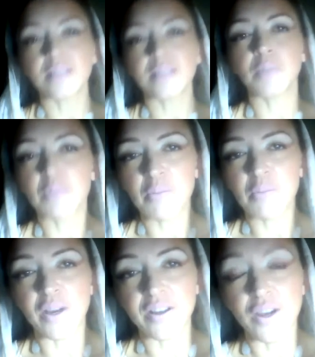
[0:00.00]
them in my
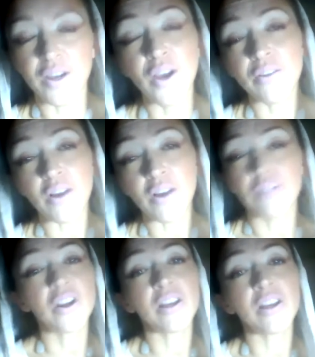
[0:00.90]
mind
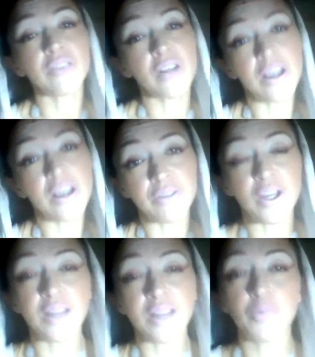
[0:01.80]
forever and ever and ever
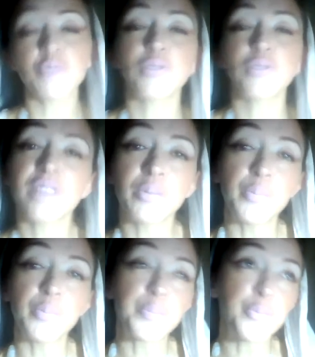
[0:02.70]
in the most perfect
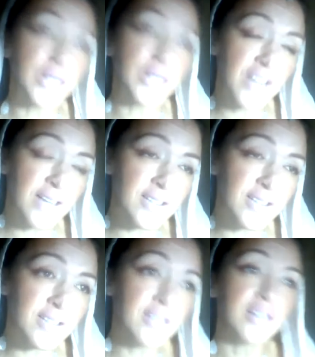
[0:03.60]
British
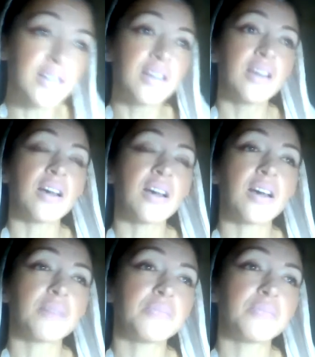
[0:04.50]
accent,
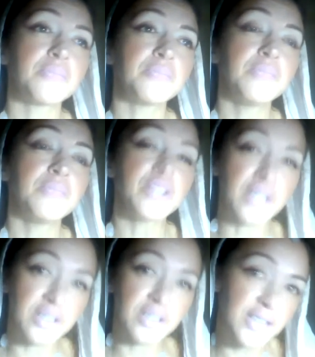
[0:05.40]
Middle
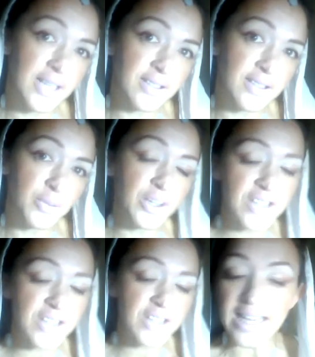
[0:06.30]
English accent,
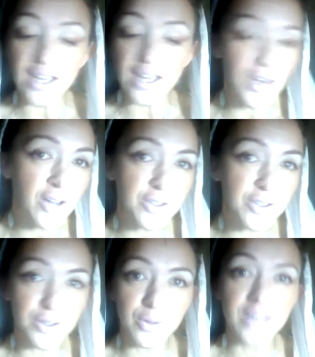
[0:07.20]
which I cannot
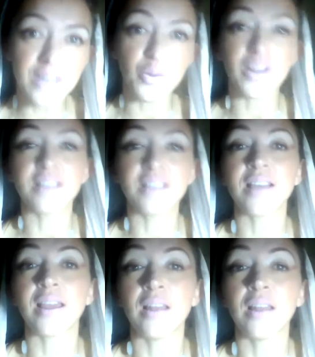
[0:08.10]
do as well as
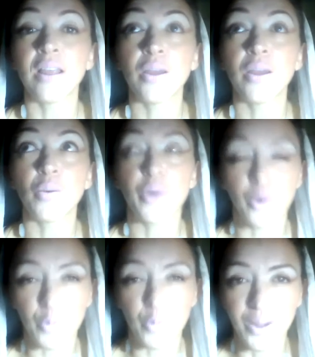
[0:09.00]
I would hope.